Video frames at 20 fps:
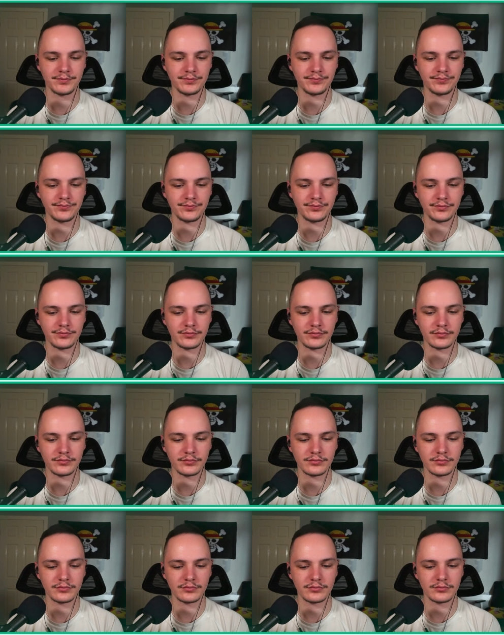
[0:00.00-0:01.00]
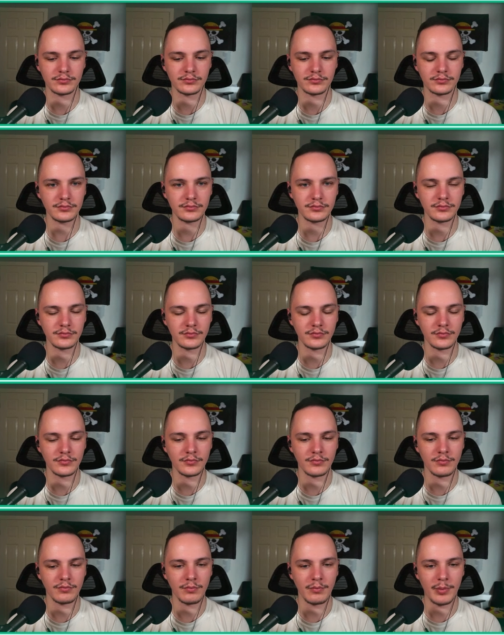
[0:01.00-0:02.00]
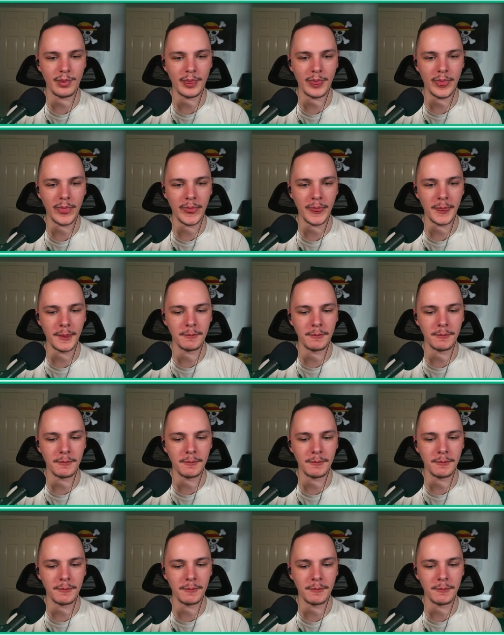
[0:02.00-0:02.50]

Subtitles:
No one is speaking in this clip.